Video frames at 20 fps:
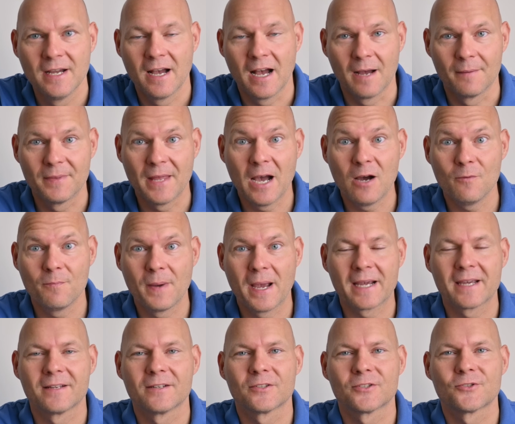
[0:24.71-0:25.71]
I'm now
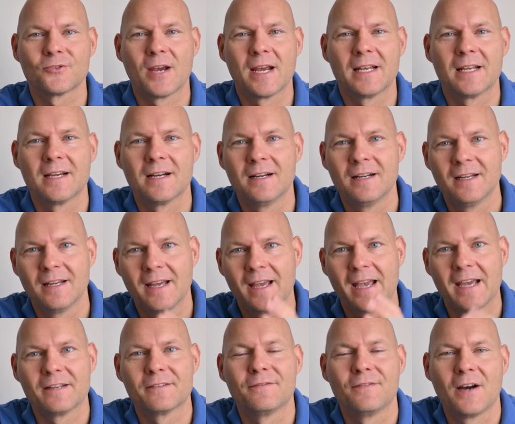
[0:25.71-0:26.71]
back in Australia
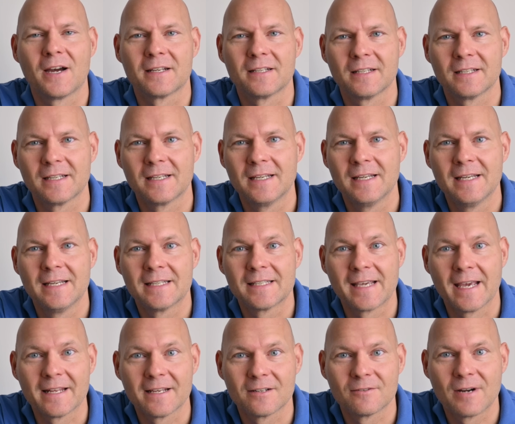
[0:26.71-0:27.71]
and finally
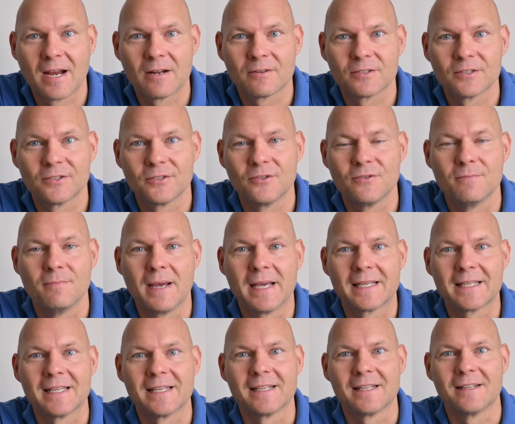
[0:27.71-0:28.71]
getting around to
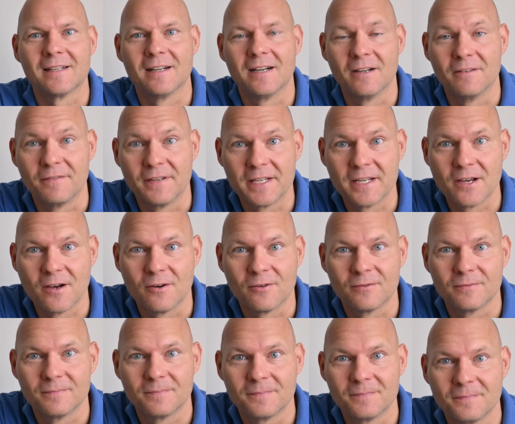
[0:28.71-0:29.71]
making a video.